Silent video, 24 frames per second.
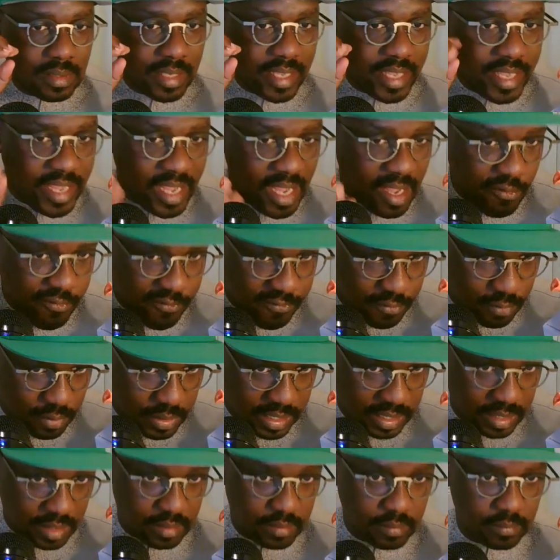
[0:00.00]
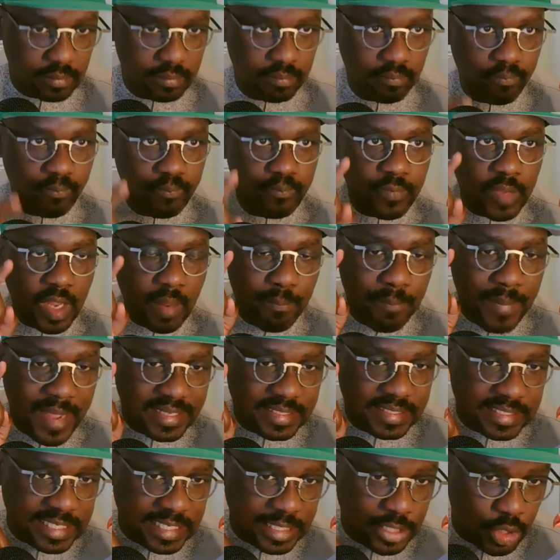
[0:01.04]
carefully,
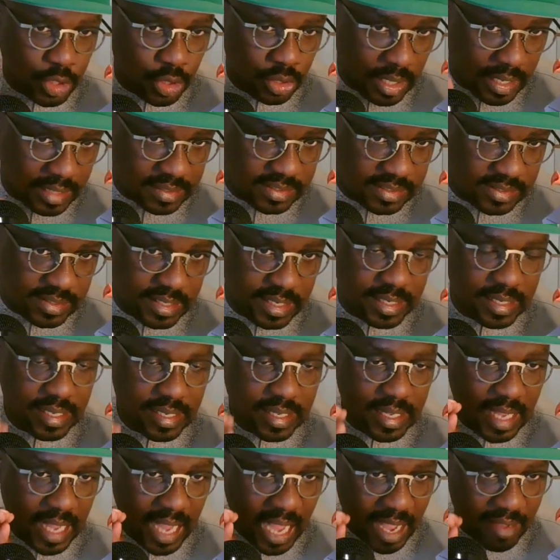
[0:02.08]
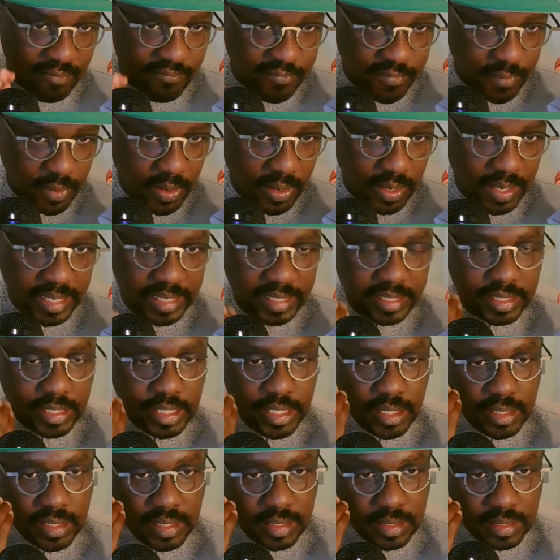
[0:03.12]
meticulously avoid
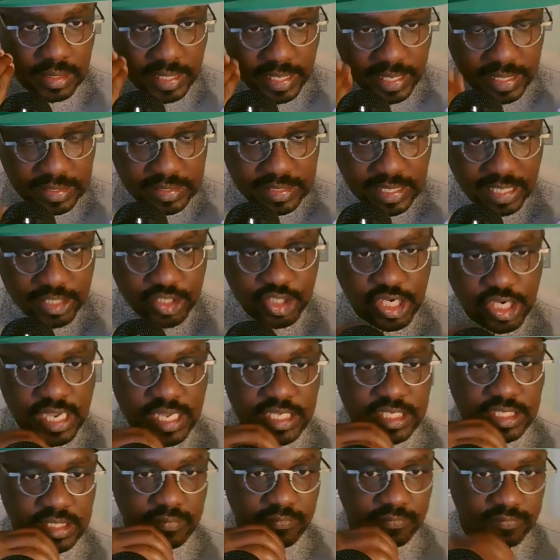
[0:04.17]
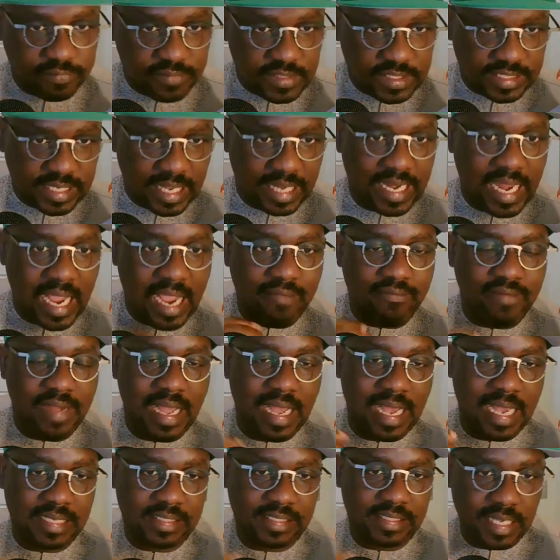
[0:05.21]
interchanging saliva
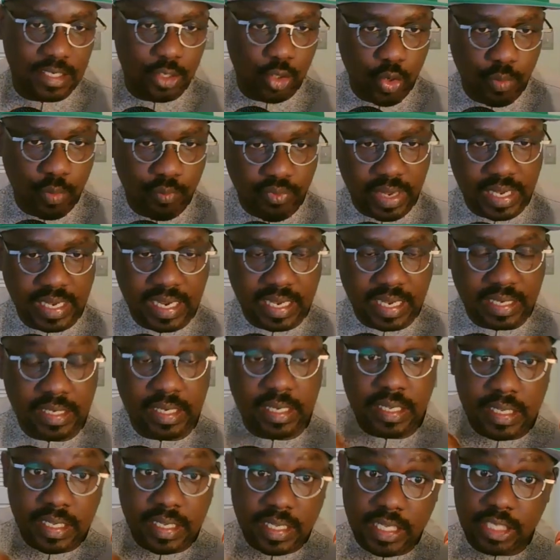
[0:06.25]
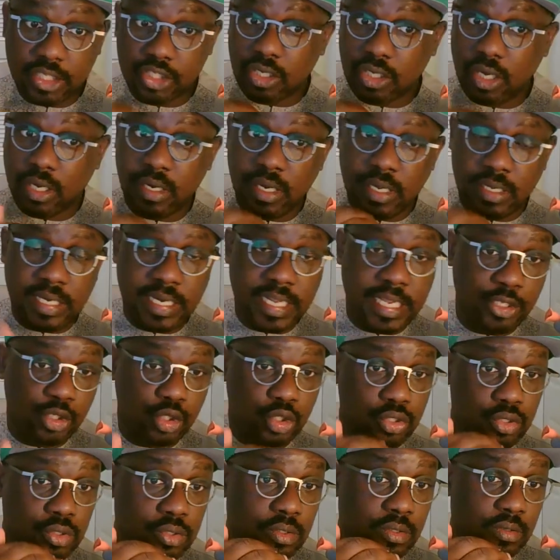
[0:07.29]
as a lubricant. It's going to lead
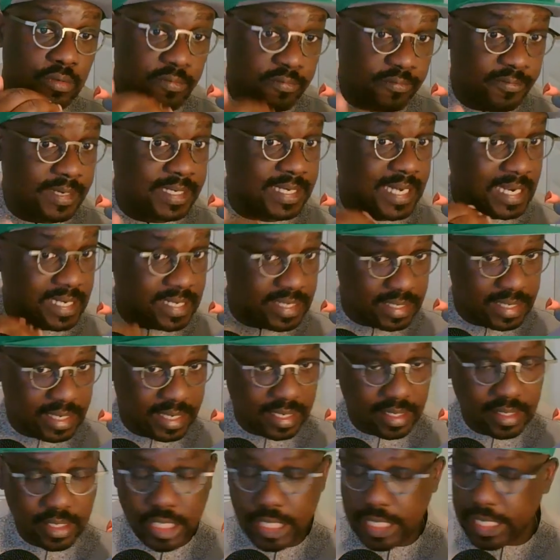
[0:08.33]
to further delay.